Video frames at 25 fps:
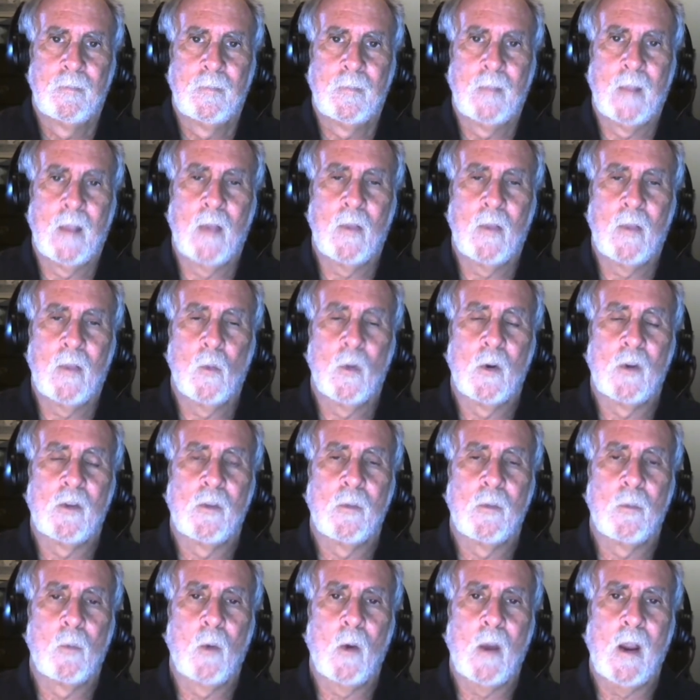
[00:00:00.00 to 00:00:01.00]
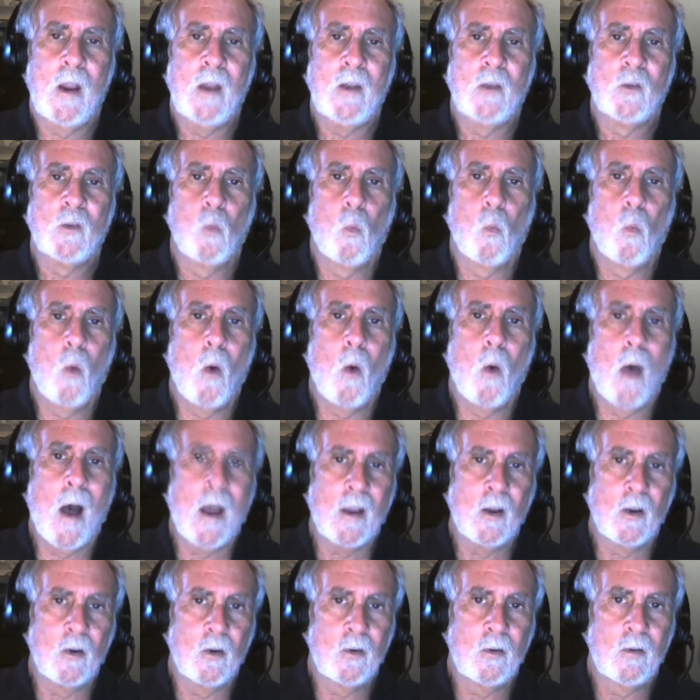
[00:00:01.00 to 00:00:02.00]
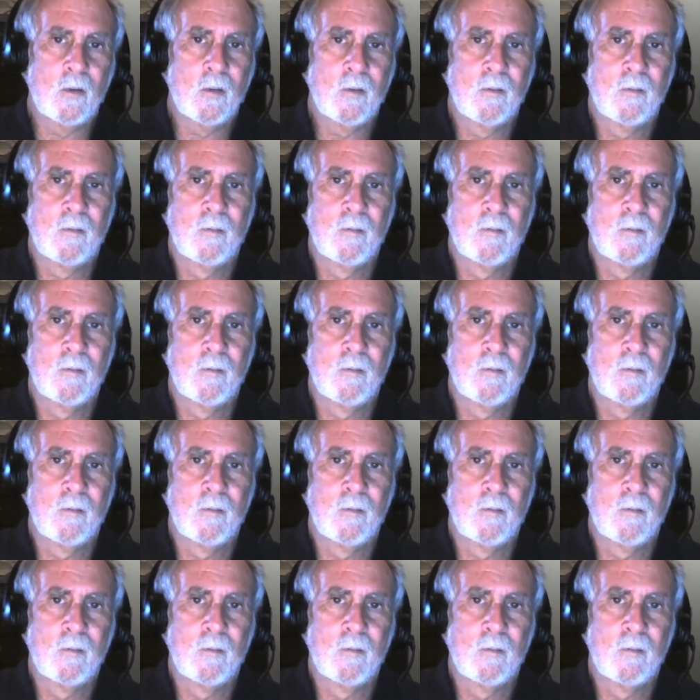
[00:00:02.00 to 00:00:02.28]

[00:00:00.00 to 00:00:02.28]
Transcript: In other words, the brain's wired